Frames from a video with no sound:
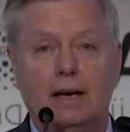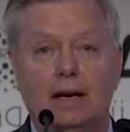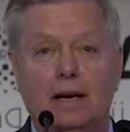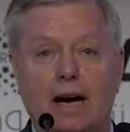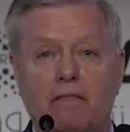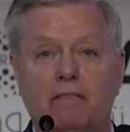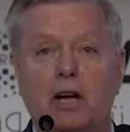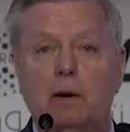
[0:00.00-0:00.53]

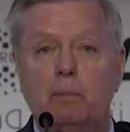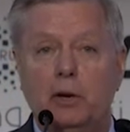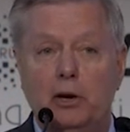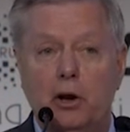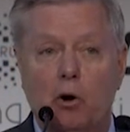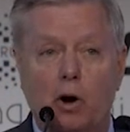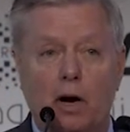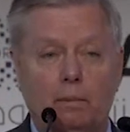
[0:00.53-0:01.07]
I've come to
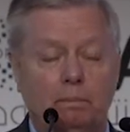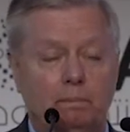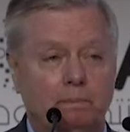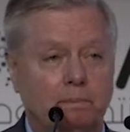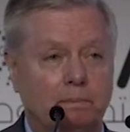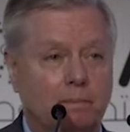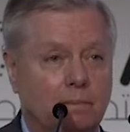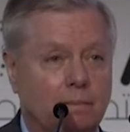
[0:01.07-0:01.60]
know him.
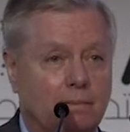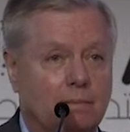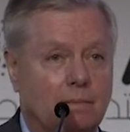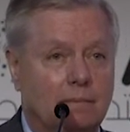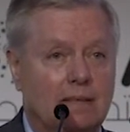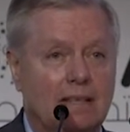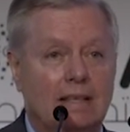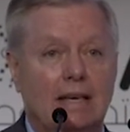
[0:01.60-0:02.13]

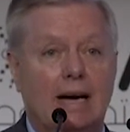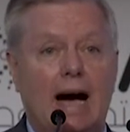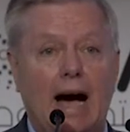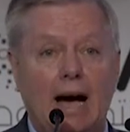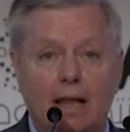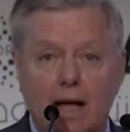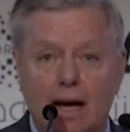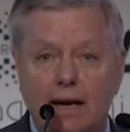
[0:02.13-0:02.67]
I
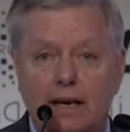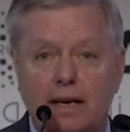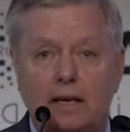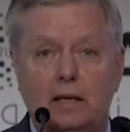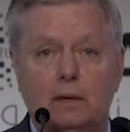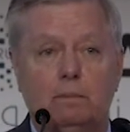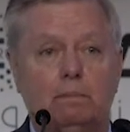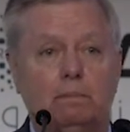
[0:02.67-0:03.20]
like
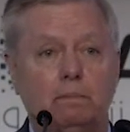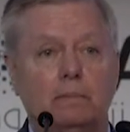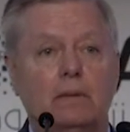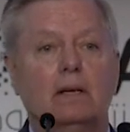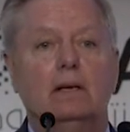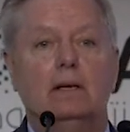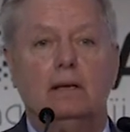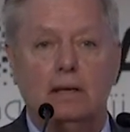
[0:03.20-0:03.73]
him.
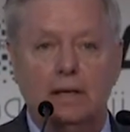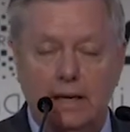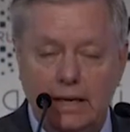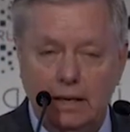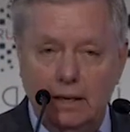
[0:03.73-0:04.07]
He